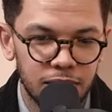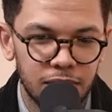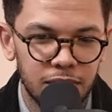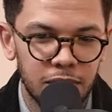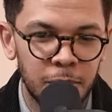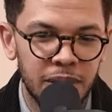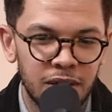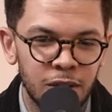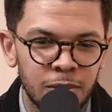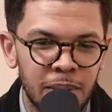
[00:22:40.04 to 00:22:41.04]

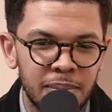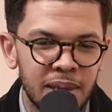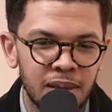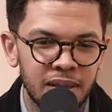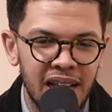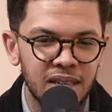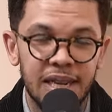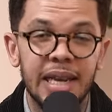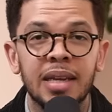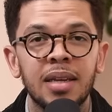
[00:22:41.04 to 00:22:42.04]
knows. Maybe that
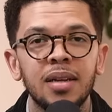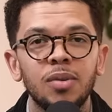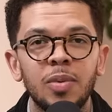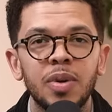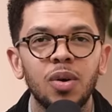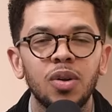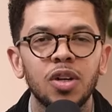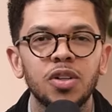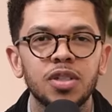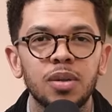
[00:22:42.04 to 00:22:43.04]
day when we all go
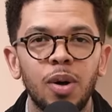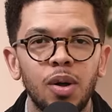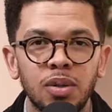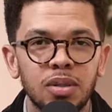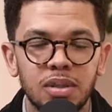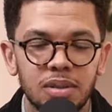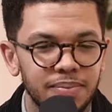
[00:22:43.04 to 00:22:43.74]
to the polls,